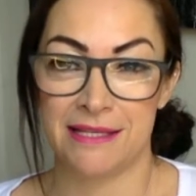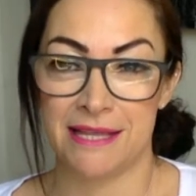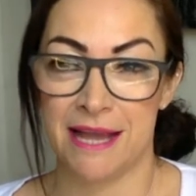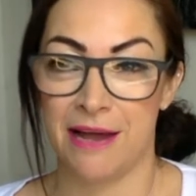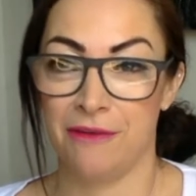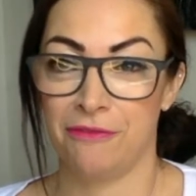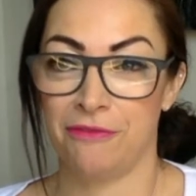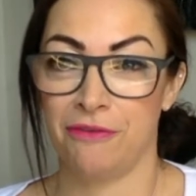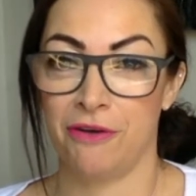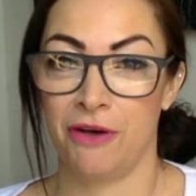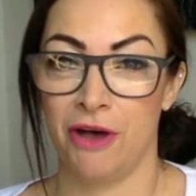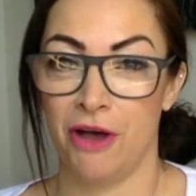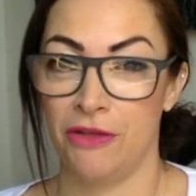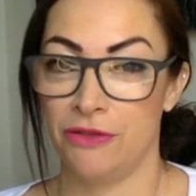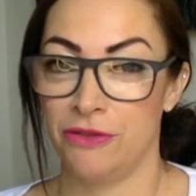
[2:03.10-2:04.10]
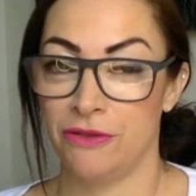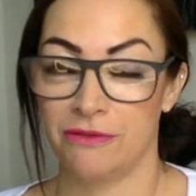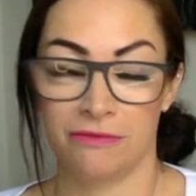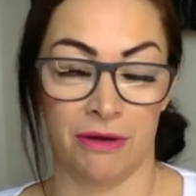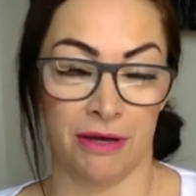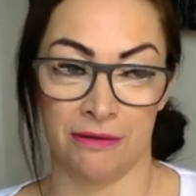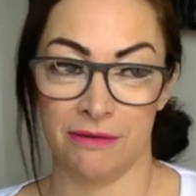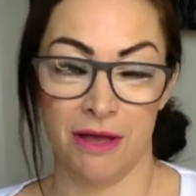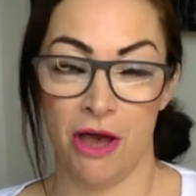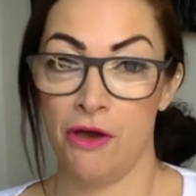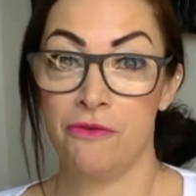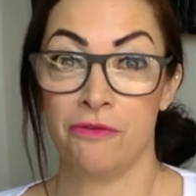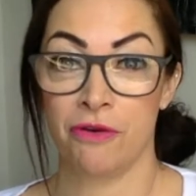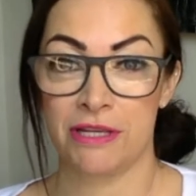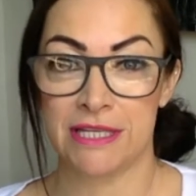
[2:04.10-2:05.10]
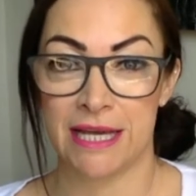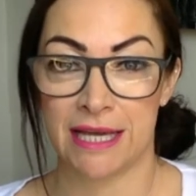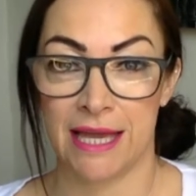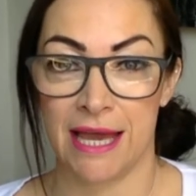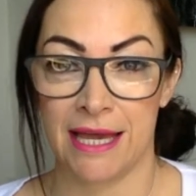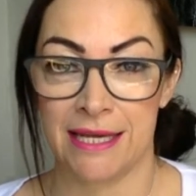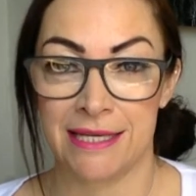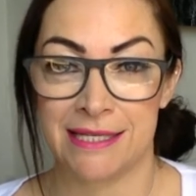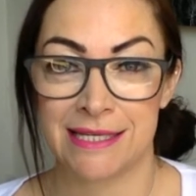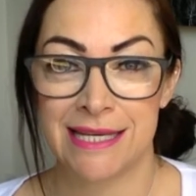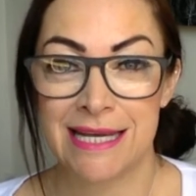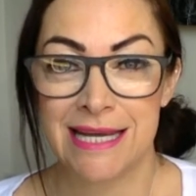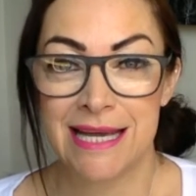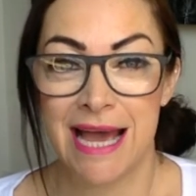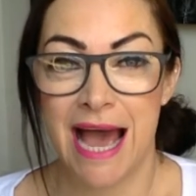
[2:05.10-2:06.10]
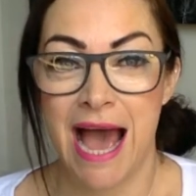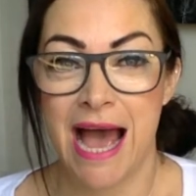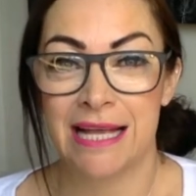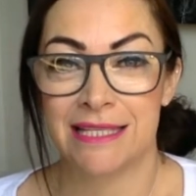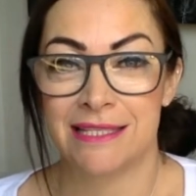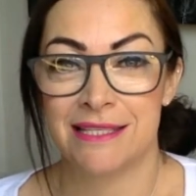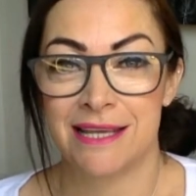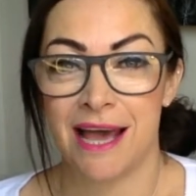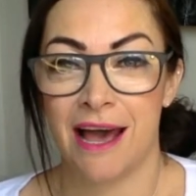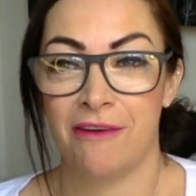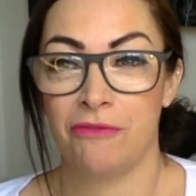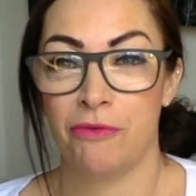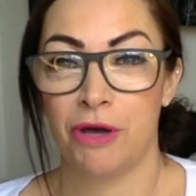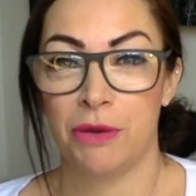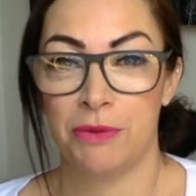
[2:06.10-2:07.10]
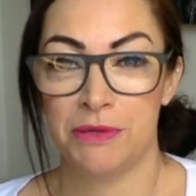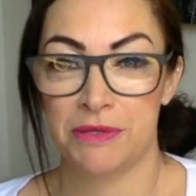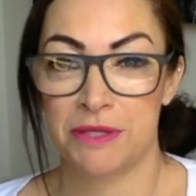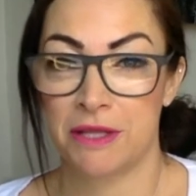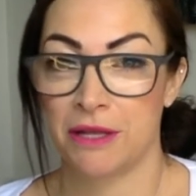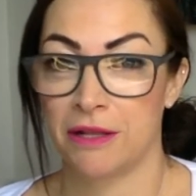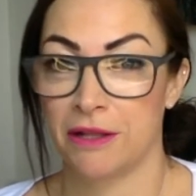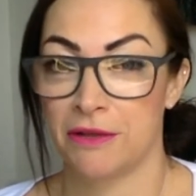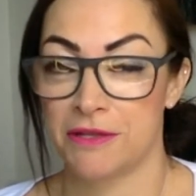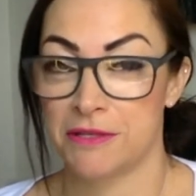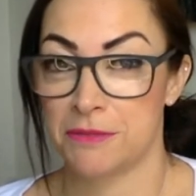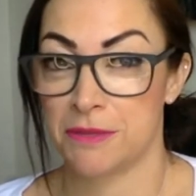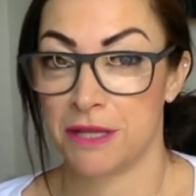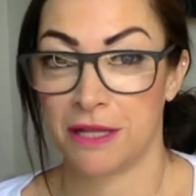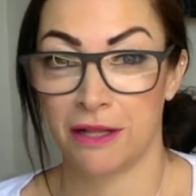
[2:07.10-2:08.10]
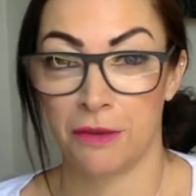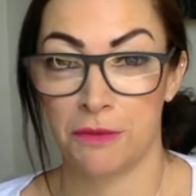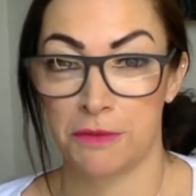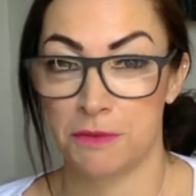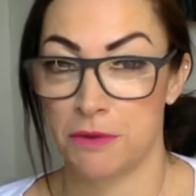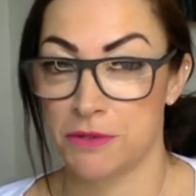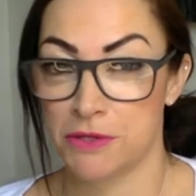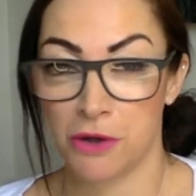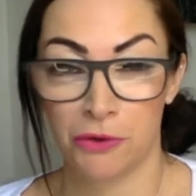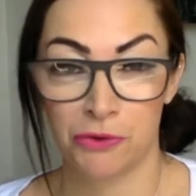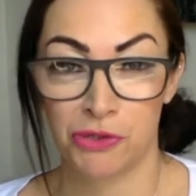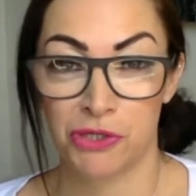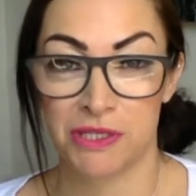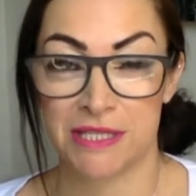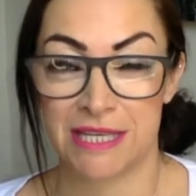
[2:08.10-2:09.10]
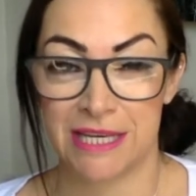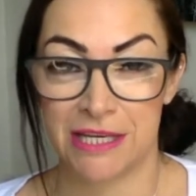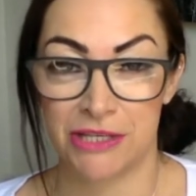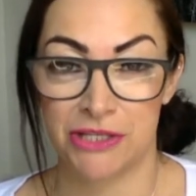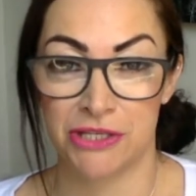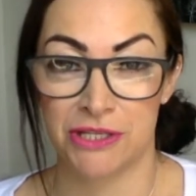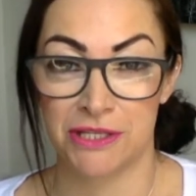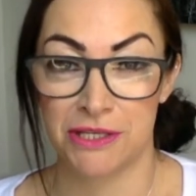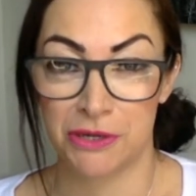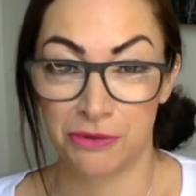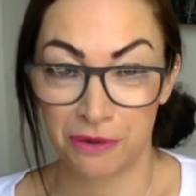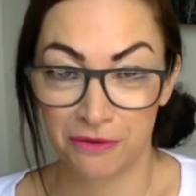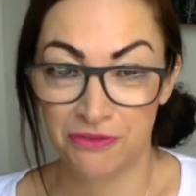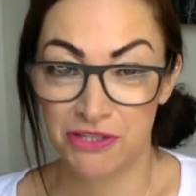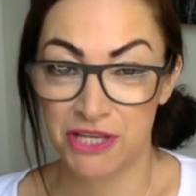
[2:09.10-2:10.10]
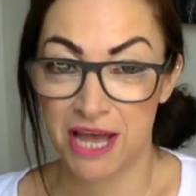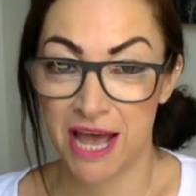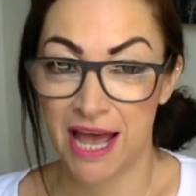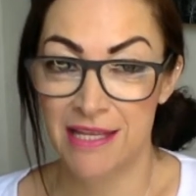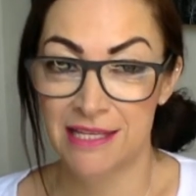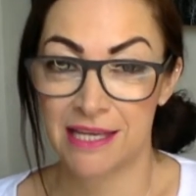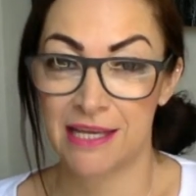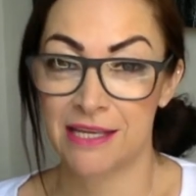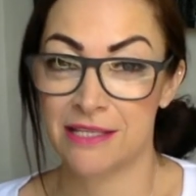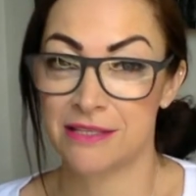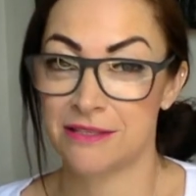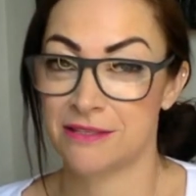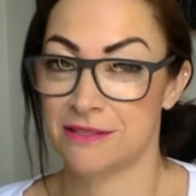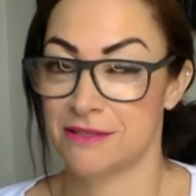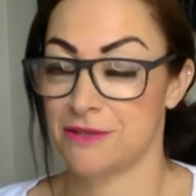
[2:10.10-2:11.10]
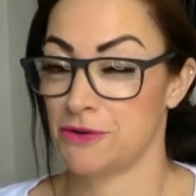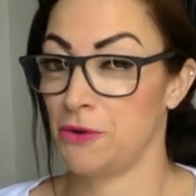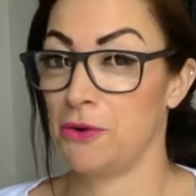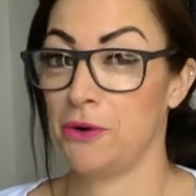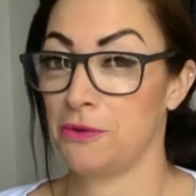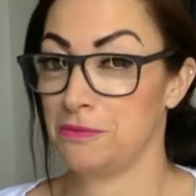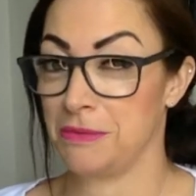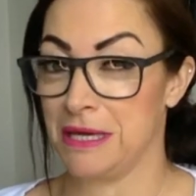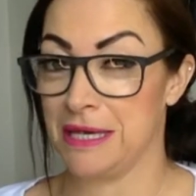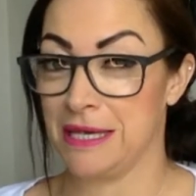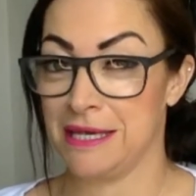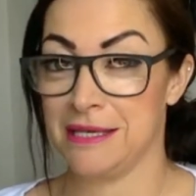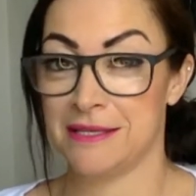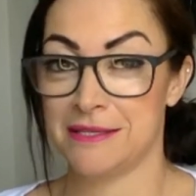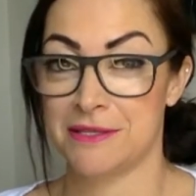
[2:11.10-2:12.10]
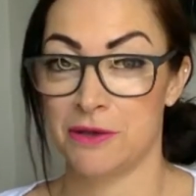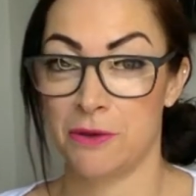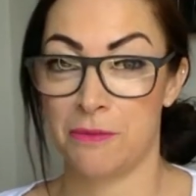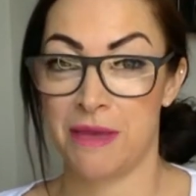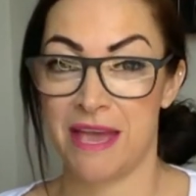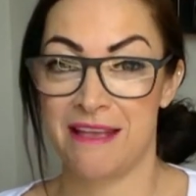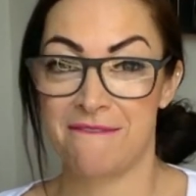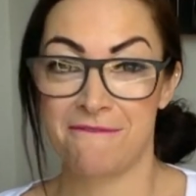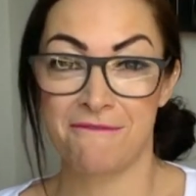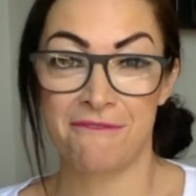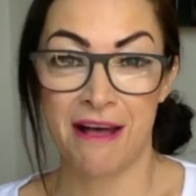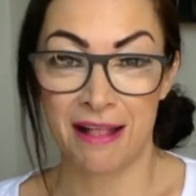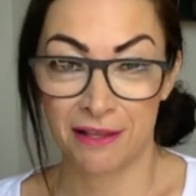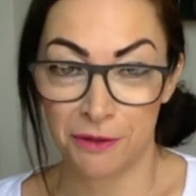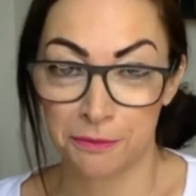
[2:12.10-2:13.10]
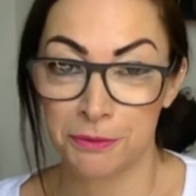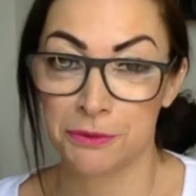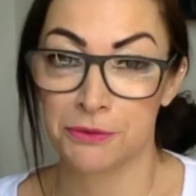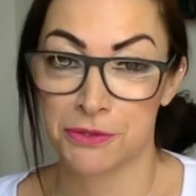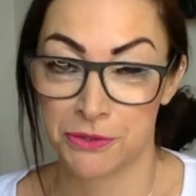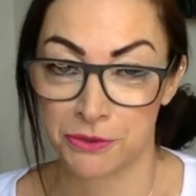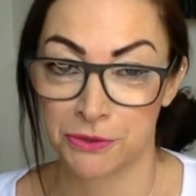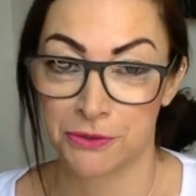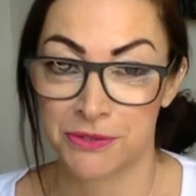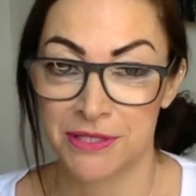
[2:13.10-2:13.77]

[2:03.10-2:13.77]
now for, over a decade, and have worked with some of the globe's most conscious teachers who have shared and taught me some invaluable tools.